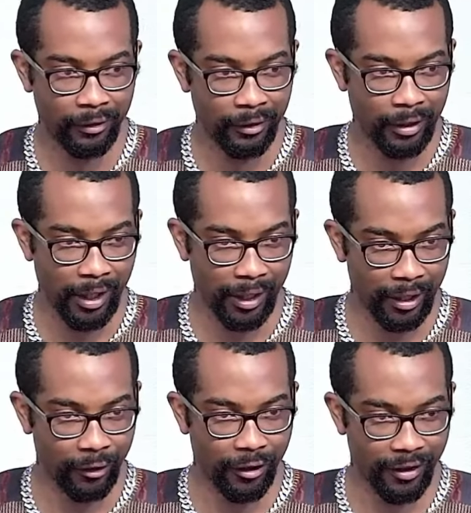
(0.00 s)
And yet God
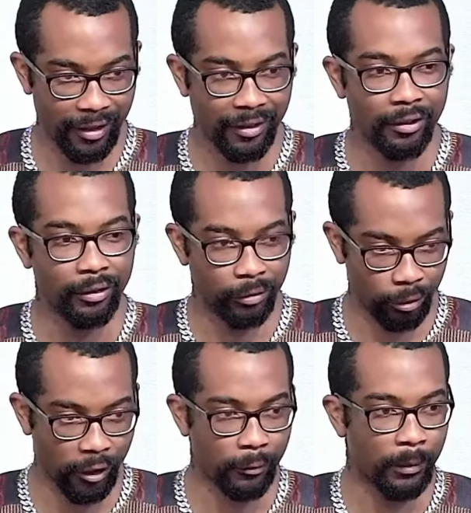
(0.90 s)
says,
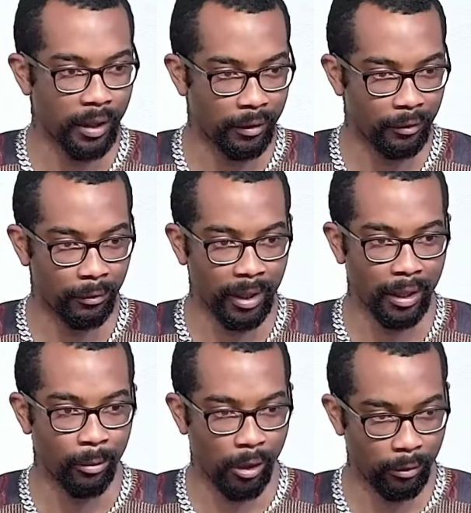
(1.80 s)
trust me. When I
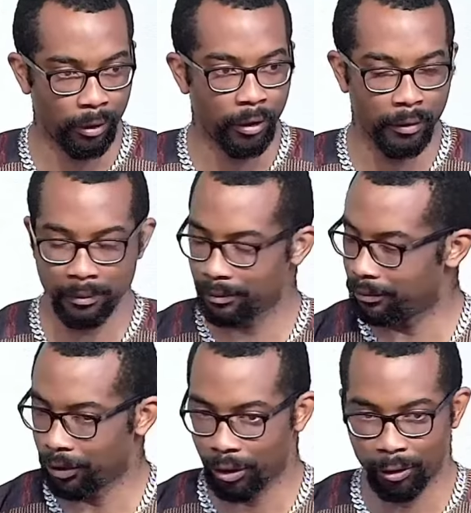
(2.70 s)
walk with you,
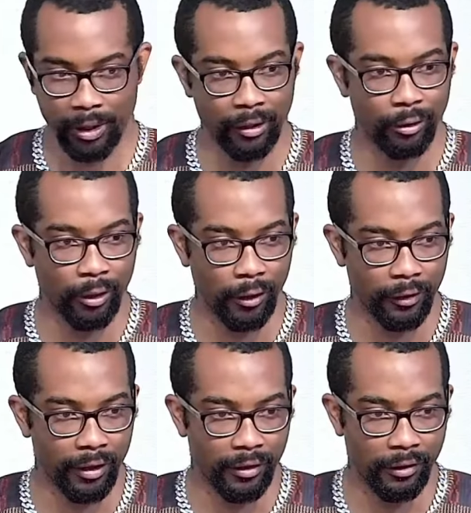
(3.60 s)
you can do all
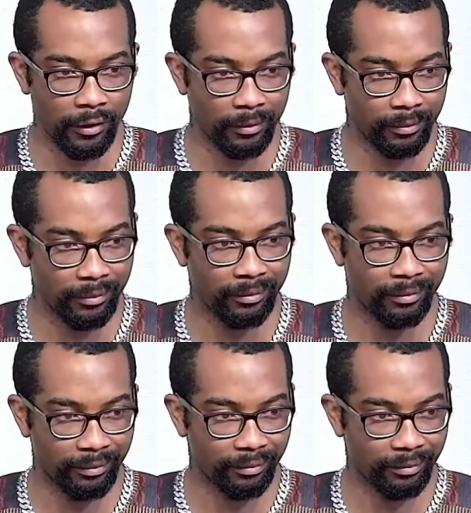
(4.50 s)
things. Amen.